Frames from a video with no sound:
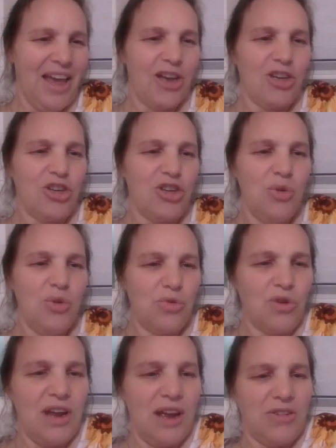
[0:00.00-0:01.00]
"A
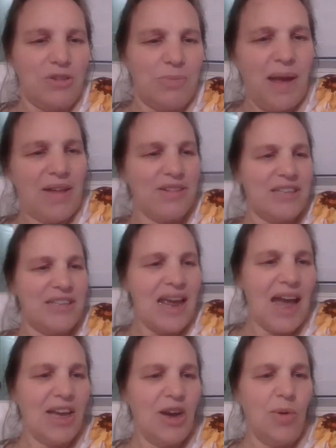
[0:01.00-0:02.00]
300-pound
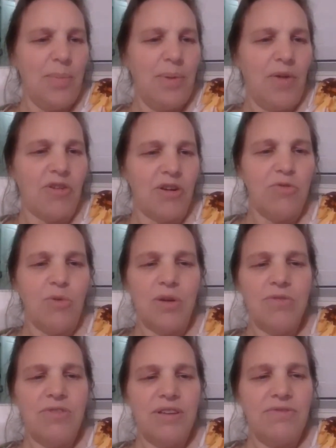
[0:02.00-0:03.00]
stag go up over a
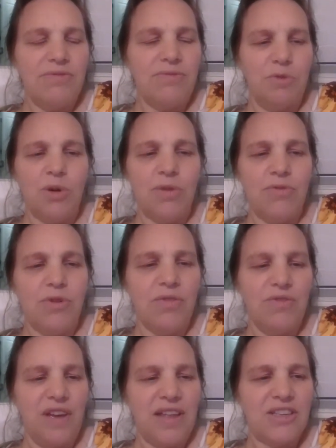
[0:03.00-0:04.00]

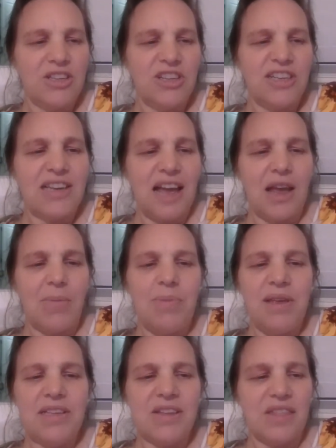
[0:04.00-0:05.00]
4-foot fence just like a
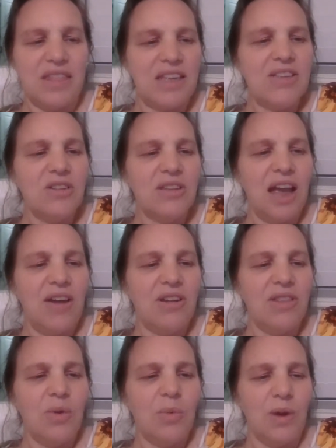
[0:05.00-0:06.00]
piece of thistledown
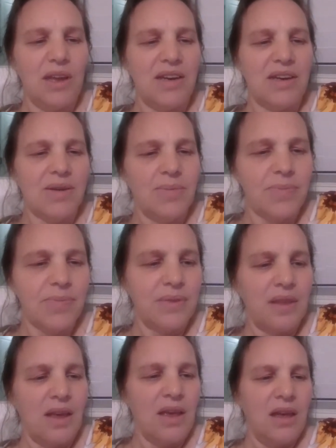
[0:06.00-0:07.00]
in the wind."
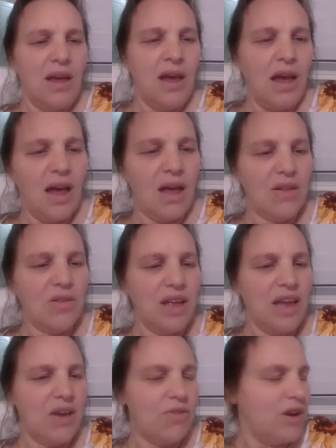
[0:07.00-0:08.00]
"Uncle
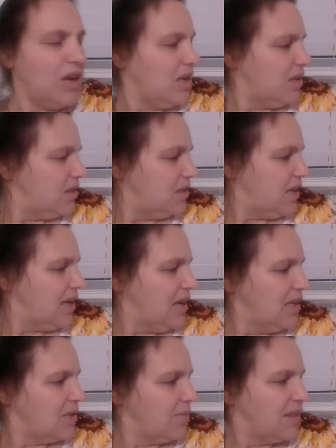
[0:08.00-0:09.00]
Henry," said
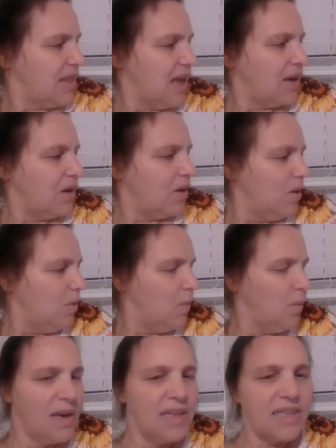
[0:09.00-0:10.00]
Elizabeth Ann,
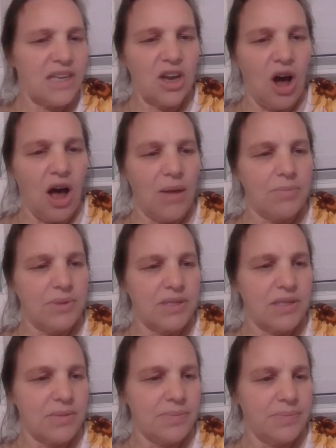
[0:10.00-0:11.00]
"what is a
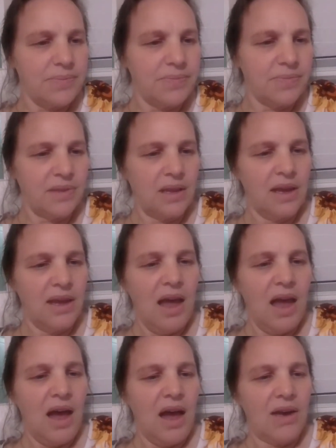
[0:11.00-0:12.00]
copse?"
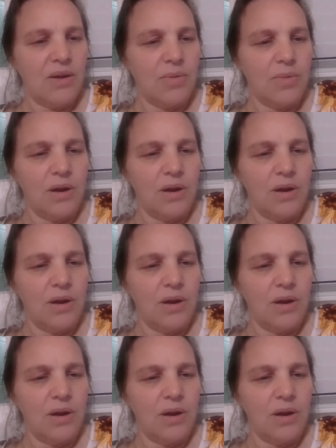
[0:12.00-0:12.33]
"I don't